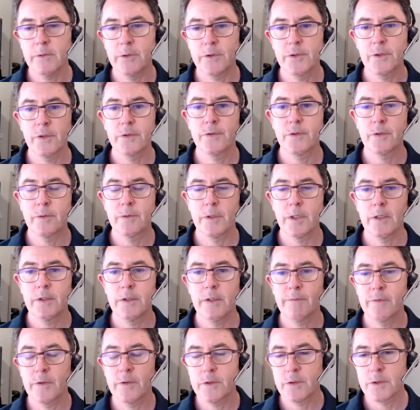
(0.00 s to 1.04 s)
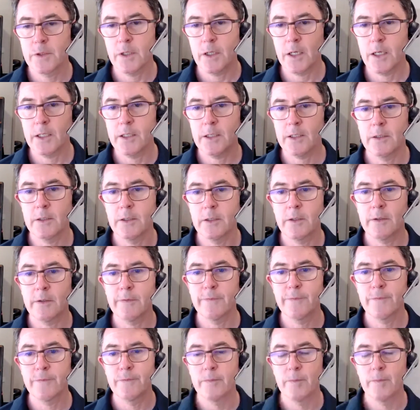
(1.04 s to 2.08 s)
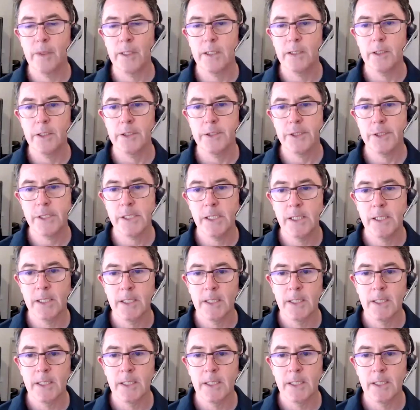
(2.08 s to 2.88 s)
which is a different style of metallurgy,